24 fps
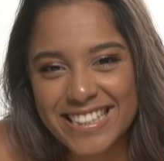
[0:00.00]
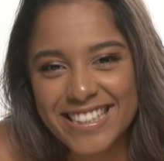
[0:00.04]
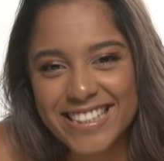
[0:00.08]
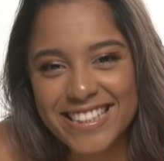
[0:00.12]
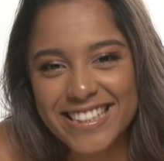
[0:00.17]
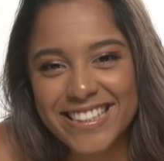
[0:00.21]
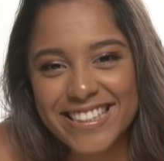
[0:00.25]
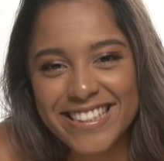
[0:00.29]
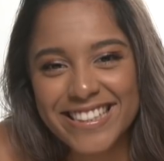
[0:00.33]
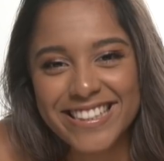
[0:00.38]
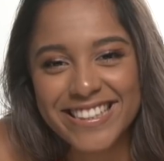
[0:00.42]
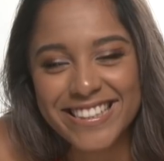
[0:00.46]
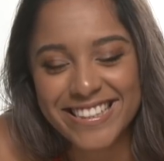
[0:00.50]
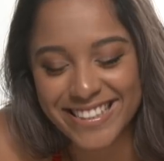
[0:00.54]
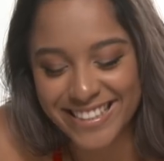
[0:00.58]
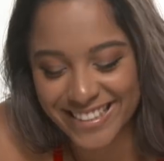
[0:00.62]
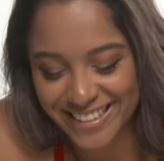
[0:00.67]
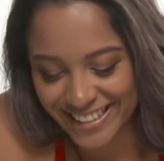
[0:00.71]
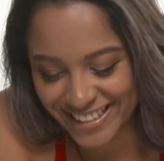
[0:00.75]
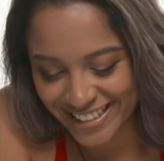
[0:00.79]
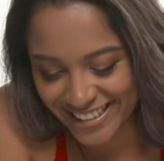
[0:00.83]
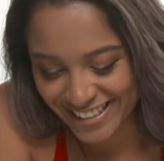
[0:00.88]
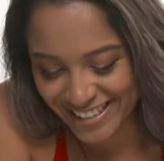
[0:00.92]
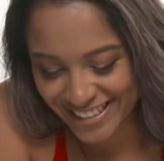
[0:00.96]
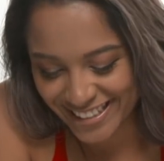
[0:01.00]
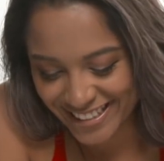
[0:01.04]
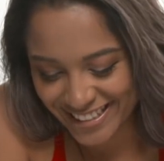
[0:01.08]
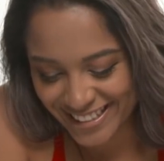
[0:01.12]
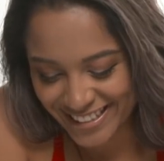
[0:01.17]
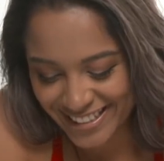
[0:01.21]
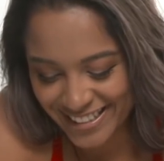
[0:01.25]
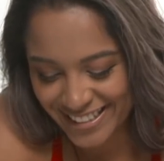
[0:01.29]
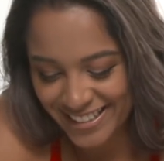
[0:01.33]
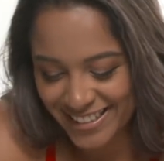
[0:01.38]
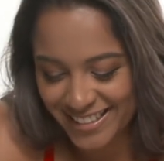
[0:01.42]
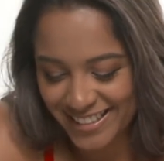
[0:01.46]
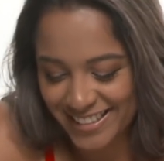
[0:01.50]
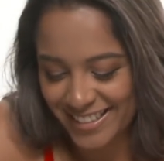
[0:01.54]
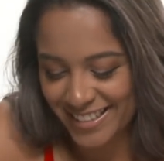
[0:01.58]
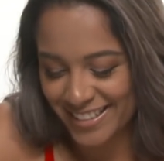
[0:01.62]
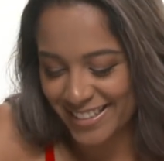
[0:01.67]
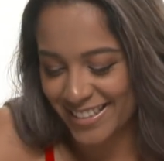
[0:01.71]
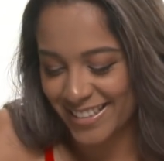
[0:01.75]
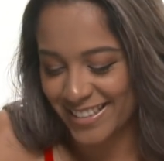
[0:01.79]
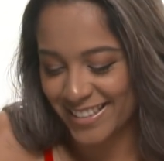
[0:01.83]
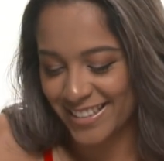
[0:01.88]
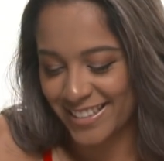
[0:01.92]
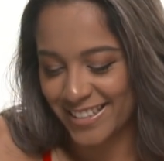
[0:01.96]

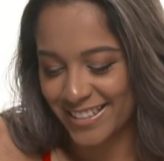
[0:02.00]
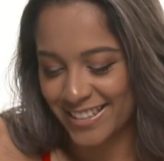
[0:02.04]
[no speech]